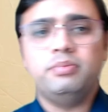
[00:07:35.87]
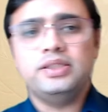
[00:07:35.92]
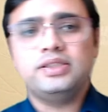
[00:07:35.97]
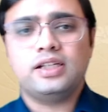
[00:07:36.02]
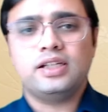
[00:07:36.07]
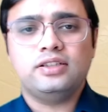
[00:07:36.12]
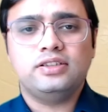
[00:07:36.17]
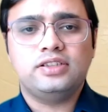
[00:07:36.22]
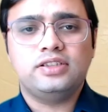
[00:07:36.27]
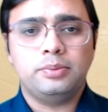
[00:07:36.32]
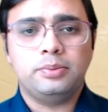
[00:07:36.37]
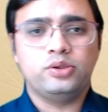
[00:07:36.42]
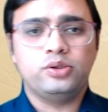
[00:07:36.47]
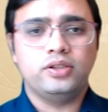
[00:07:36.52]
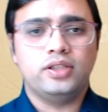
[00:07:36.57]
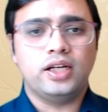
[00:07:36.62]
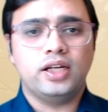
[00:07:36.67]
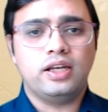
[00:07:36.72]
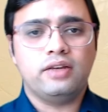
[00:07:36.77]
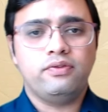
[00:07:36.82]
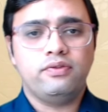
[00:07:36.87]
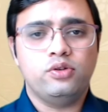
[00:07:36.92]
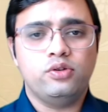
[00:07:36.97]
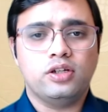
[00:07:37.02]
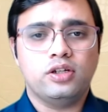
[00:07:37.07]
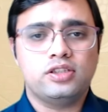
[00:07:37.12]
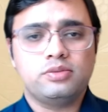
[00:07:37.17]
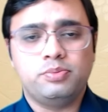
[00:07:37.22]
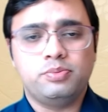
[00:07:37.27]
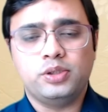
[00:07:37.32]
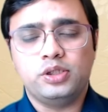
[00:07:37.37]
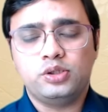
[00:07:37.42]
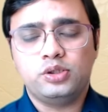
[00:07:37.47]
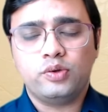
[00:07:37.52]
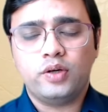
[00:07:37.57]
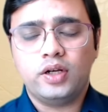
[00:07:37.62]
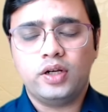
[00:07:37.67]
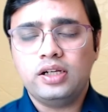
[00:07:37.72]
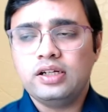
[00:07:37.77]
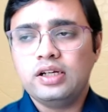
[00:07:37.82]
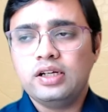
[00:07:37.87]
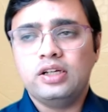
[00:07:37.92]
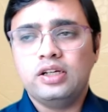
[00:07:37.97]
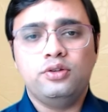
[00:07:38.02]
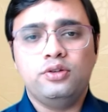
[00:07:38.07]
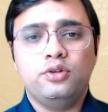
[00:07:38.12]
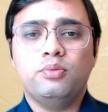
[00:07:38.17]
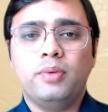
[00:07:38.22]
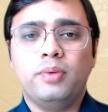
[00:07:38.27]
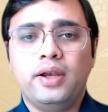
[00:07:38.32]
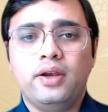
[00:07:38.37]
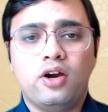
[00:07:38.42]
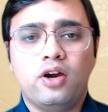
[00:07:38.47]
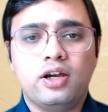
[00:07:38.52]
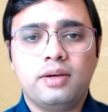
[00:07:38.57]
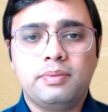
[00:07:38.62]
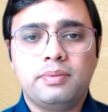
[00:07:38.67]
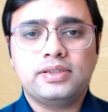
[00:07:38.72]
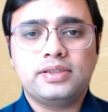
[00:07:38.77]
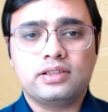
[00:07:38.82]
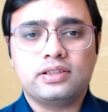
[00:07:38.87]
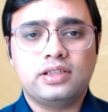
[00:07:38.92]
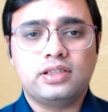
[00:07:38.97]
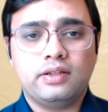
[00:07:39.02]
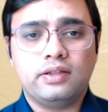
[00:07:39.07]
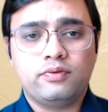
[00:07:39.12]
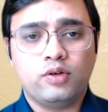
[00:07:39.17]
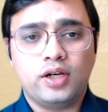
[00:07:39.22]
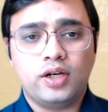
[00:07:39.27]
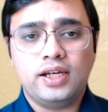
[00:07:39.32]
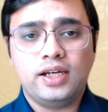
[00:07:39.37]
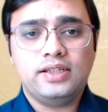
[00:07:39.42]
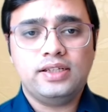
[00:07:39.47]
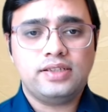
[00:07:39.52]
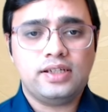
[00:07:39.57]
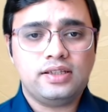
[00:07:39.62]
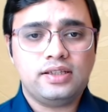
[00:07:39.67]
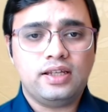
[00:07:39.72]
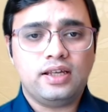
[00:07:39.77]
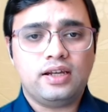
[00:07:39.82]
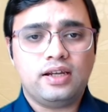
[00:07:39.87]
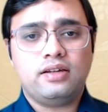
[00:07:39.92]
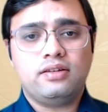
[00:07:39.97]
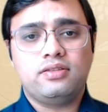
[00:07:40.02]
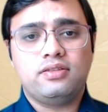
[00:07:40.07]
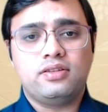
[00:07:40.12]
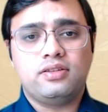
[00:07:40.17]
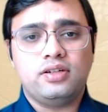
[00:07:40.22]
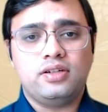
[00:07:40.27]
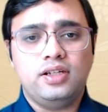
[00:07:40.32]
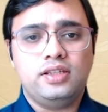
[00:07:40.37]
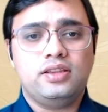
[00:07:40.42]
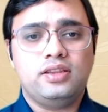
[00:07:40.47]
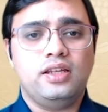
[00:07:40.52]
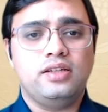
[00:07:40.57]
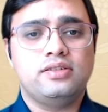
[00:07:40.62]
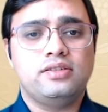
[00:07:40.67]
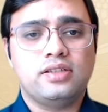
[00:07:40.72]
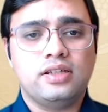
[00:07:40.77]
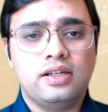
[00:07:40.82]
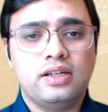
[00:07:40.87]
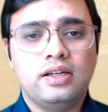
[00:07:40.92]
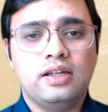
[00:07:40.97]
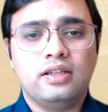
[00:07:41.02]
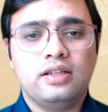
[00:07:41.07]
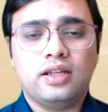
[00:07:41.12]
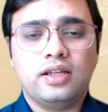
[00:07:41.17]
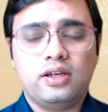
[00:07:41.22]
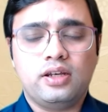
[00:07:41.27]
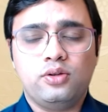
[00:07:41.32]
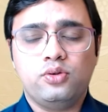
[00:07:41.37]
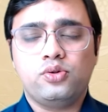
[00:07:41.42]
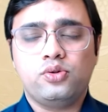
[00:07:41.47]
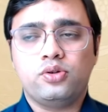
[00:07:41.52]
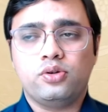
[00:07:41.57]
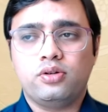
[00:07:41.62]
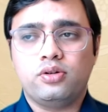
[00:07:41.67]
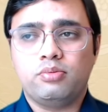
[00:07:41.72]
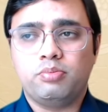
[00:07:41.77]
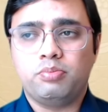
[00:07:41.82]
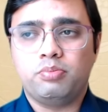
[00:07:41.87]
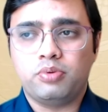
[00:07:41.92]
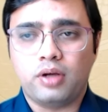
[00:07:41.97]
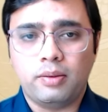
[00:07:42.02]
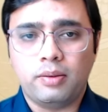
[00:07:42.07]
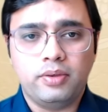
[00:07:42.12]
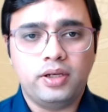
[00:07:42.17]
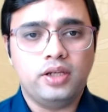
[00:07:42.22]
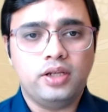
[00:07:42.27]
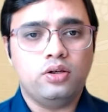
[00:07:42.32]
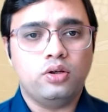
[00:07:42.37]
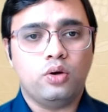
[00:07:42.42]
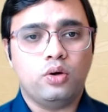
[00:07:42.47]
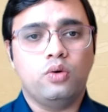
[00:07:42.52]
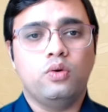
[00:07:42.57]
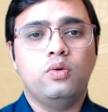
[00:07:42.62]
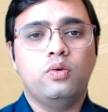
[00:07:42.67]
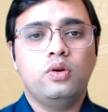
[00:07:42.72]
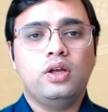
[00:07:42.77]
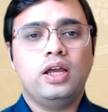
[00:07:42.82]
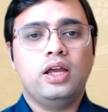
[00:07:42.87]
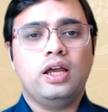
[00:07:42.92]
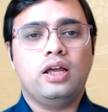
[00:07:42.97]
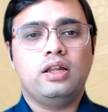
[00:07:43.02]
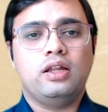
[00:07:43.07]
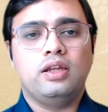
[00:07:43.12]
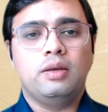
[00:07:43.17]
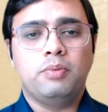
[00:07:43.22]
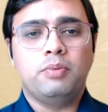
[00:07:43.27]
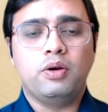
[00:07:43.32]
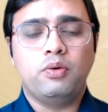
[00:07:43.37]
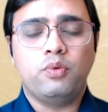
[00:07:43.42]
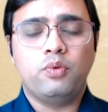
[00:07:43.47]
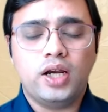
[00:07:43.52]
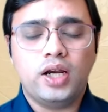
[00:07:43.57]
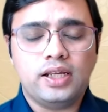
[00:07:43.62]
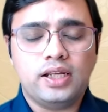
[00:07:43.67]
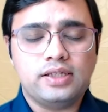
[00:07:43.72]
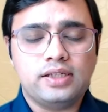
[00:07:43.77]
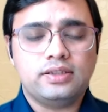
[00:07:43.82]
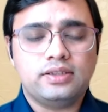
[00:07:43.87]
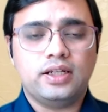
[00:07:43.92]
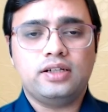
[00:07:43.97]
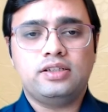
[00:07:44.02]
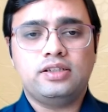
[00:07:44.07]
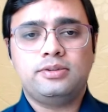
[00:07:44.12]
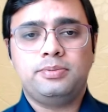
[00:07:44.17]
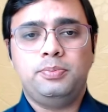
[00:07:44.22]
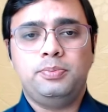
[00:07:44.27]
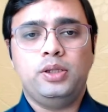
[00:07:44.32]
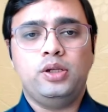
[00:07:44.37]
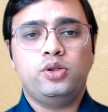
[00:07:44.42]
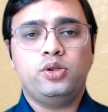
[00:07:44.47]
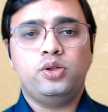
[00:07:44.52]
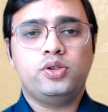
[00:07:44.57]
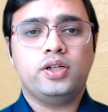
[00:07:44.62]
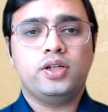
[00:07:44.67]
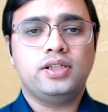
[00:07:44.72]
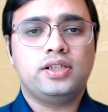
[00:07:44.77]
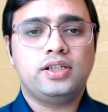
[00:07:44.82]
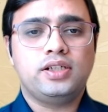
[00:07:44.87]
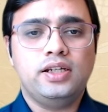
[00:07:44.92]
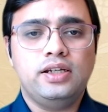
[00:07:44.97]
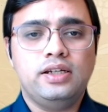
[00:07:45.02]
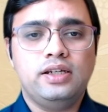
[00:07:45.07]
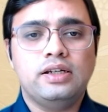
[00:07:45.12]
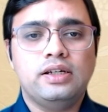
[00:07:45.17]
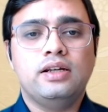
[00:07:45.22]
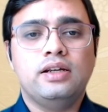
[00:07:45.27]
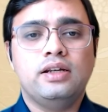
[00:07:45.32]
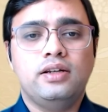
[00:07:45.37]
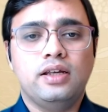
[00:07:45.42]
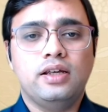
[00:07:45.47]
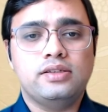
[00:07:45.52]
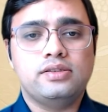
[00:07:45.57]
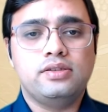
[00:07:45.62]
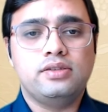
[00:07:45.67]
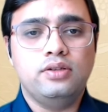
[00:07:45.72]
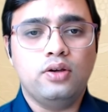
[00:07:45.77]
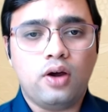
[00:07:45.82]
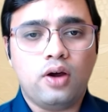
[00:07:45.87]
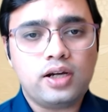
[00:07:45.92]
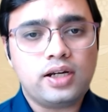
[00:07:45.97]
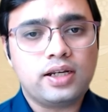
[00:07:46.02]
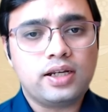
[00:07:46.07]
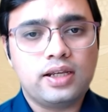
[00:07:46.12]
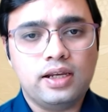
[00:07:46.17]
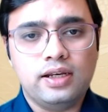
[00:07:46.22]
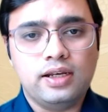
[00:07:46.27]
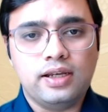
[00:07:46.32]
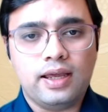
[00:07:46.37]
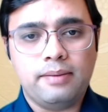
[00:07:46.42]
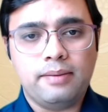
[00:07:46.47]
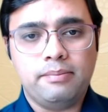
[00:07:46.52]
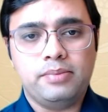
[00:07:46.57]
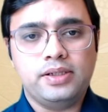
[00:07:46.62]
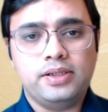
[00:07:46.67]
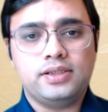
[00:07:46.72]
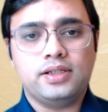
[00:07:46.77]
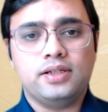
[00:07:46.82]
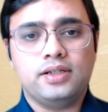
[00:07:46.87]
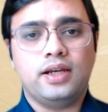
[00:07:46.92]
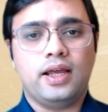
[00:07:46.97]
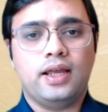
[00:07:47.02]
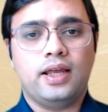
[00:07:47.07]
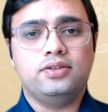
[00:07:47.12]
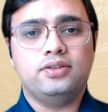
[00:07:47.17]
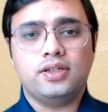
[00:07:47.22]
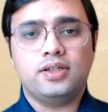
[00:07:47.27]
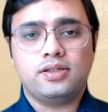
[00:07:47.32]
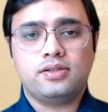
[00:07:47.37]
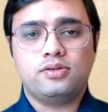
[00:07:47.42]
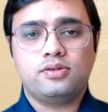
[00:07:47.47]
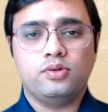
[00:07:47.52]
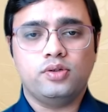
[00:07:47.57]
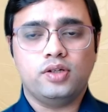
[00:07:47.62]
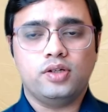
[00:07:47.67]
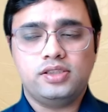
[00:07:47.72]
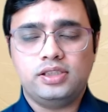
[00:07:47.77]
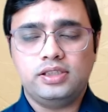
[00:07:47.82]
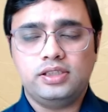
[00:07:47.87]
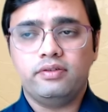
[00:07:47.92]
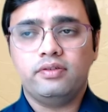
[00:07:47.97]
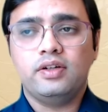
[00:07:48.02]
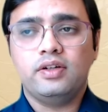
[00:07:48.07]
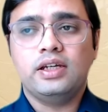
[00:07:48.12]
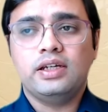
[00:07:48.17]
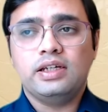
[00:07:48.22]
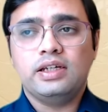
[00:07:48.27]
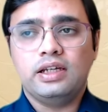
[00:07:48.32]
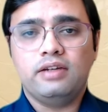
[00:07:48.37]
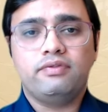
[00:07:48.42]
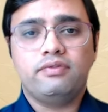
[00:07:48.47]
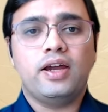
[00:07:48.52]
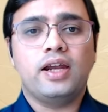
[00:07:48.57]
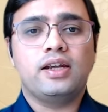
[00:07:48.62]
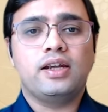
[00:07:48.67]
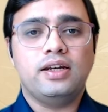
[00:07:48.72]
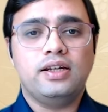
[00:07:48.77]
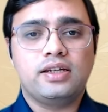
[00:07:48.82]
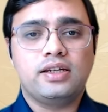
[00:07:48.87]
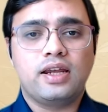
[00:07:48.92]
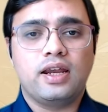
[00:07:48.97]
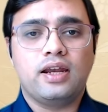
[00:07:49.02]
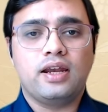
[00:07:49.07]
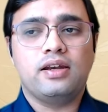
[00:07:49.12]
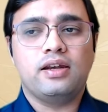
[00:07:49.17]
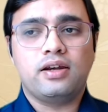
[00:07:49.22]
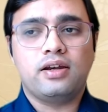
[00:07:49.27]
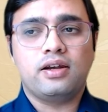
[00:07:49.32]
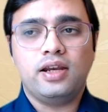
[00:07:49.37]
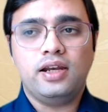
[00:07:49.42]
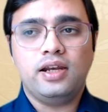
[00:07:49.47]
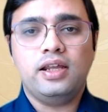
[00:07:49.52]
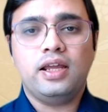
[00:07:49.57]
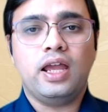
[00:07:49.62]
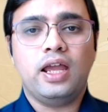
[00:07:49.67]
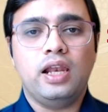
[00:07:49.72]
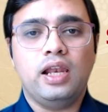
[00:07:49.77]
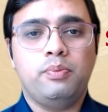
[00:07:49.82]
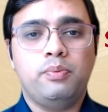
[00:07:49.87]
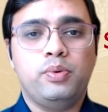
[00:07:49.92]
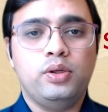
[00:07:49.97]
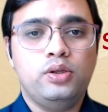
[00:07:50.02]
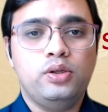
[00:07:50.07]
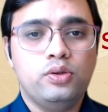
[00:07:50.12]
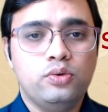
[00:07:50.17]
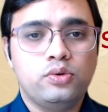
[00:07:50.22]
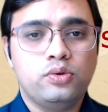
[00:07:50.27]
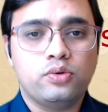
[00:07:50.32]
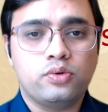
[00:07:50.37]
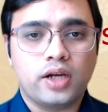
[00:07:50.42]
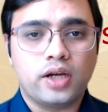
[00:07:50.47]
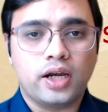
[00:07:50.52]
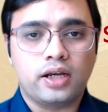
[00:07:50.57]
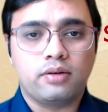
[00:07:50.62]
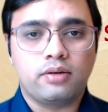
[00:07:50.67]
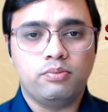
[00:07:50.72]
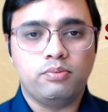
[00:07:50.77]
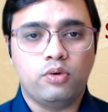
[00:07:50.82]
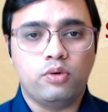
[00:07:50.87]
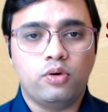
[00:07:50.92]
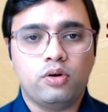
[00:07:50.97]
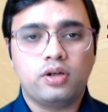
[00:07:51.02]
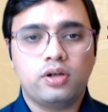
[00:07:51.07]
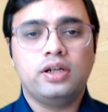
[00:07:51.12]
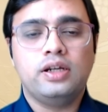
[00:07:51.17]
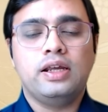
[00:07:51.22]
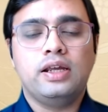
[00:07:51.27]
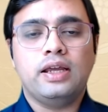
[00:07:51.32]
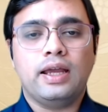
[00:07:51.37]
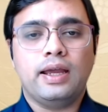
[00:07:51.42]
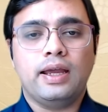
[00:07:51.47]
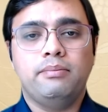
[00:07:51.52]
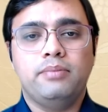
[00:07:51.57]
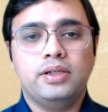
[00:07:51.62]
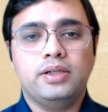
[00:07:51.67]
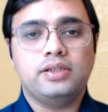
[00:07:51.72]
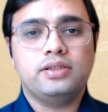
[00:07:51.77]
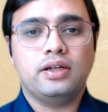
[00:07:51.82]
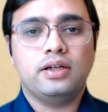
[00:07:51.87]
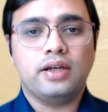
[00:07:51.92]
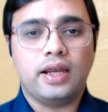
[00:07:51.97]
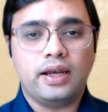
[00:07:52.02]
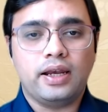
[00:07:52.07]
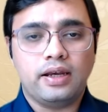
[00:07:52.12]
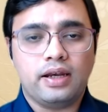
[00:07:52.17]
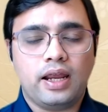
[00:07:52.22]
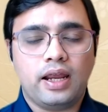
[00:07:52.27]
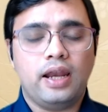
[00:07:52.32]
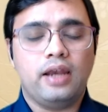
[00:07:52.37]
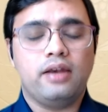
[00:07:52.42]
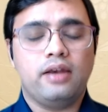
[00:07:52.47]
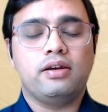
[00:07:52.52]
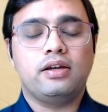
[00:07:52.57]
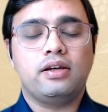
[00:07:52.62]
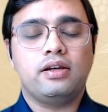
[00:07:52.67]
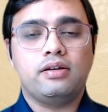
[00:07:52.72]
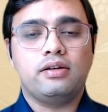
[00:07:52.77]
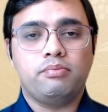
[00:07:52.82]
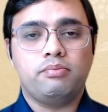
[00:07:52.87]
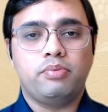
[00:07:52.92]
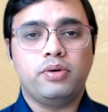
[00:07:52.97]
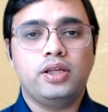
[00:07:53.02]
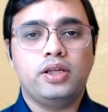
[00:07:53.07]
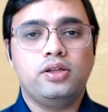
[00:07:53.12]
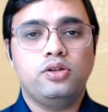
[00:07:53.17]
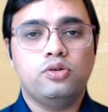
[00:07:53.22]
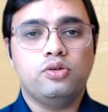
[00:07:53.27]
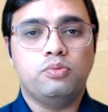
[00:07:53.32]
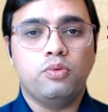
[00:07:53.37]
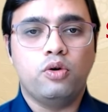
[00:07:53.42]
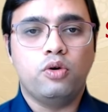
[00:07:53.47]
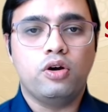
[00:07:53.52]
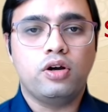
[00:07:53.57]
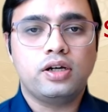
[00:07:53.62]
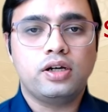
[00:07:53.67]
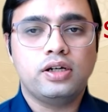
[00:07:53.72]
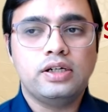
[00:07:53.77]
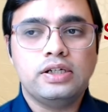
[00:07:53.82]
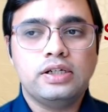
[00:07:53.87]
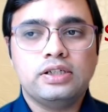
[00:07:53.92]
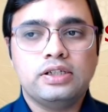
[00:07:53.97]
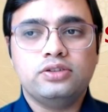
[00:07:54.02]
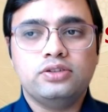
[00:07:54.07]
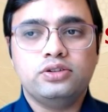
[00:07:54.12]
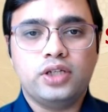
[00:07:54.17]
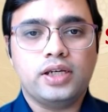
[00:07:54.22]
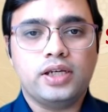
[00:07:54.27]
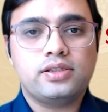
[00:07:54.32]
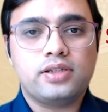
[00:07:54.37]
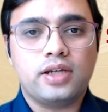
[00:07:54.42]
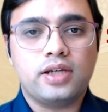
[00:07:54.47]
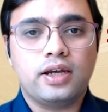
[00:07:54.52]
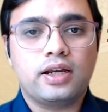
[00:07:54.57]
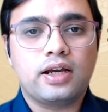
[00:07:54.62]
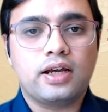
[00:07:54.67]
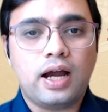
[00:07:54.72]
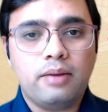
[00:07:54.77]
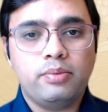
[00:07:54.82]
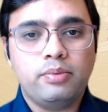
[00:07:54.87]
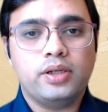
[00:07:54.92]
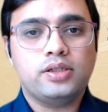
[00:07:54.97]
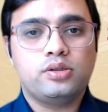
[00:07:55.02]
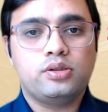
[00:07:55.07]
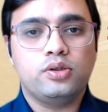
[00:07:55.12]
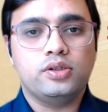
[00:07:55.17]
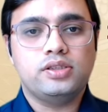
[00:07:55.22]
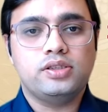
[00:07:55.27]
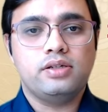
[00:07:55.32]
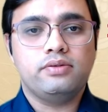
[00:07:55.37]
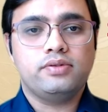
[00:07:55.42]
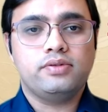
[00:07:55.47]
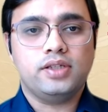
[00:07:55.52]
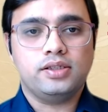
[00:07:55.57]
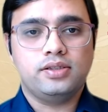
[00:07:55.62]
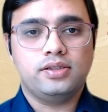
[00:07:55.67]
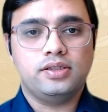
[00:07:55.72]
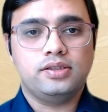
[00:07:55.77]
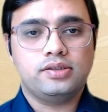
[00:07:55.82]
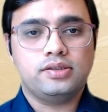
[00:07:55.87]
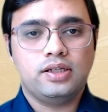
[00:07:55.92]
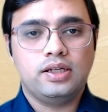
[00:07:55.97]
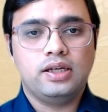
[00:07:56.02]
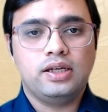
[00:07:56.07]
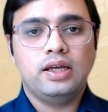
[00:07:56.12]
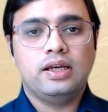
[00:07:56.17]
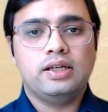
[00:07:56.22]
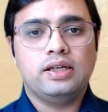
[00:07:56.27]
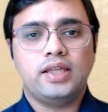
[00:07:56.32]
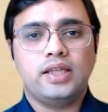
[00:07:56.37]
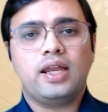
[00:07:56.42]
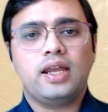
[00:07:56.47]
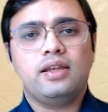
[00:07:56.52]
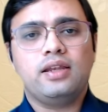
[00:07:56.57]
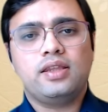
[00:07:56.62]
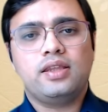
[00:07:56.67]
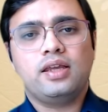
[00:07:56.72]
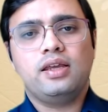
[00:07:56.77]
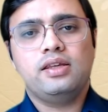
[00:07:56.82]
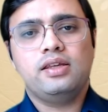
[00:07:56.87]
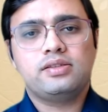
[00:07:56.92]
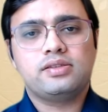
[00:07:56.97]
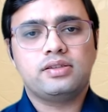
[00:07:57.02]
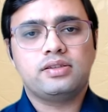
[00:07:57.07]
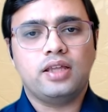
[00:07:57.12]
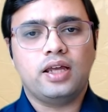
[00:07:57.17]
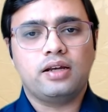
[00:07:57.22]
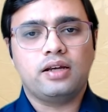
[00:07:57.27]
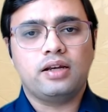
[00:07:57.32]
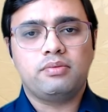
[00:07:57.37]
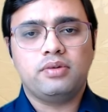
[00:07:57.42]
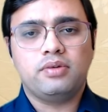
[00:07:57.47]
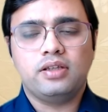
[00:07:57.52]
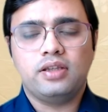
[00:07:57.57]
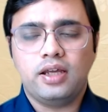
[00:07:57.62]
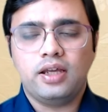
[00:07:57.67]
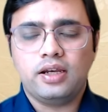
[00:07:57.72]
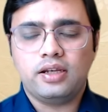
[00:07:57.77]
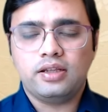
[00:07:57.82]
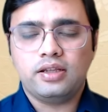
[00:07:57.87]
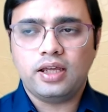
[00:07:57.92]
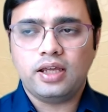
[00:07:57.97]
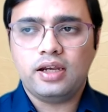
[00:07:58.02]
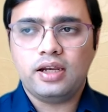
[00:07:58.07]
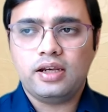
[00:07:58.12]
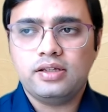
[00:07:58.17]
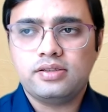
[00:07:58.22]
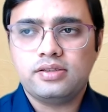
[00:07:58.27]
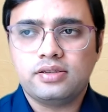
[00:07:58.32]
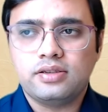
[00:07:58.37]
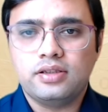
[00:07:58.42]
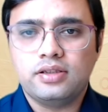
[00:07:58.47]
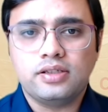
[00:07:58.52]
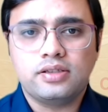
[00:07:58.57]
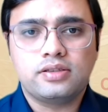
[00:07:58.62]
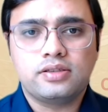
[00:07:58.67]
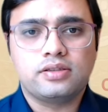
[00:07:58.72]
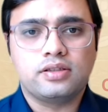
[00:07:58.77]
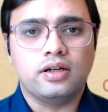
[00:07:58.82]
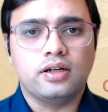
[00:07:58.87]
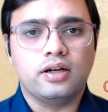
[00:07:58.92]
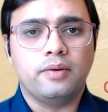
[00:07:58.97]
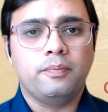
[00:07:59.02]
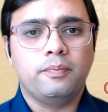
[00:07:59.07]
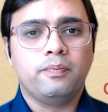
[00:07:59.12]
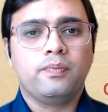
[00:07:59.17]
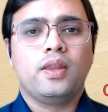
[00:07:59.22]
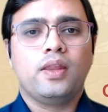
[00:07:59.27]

misconception that if you are spiritual you may not be successful and he said there are three things that you should probably know number one is that spirituality does not kill ambition and just to achieve in fact it can really help you to get more ambition and and bring you more jest and calmness to achieve success second thing is that there there is this uh,